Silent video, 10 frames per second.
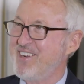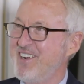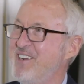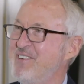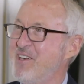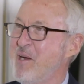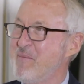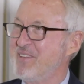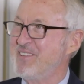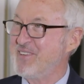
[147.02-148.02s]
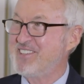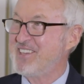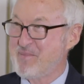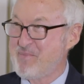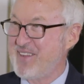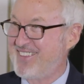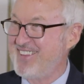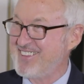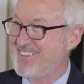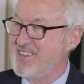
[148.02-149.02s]
so I don't want to harp yeah, on this, but yeah, such a big
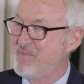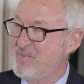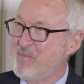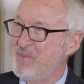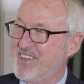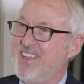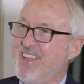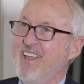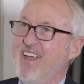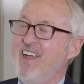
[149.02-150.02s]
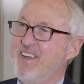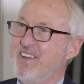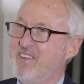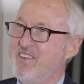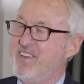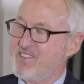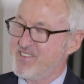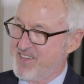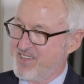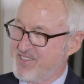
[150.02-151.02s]
thing in the, in the public. Uh,
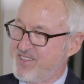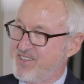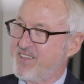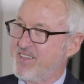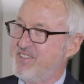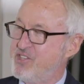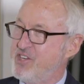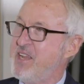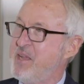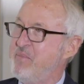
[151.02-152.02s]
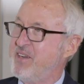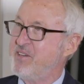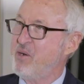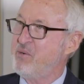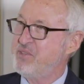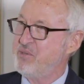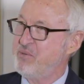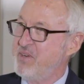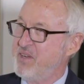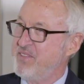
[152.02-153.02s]
does does the GM then go
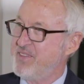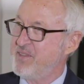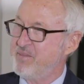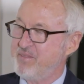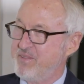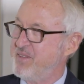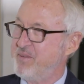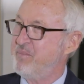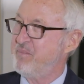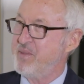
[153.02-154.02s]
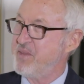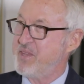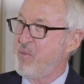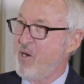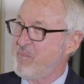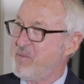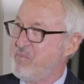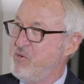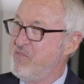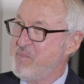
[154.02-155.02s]
to the the the Barbie
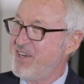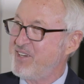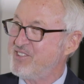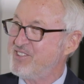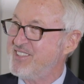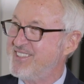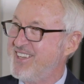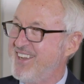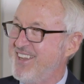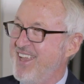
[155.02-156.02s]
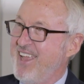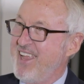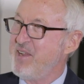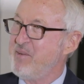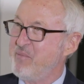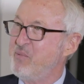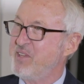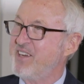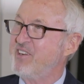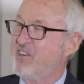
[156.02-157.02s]
movie makers and say, mm. "Hey,
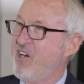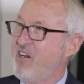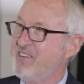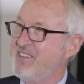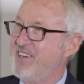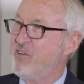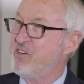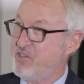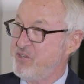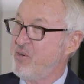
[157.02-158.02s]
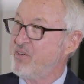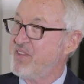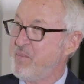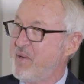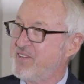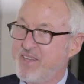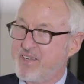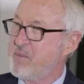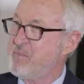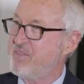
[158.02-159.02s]
we like our car in there," or do you go to them? How does
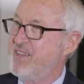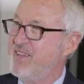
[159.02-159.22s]
that come?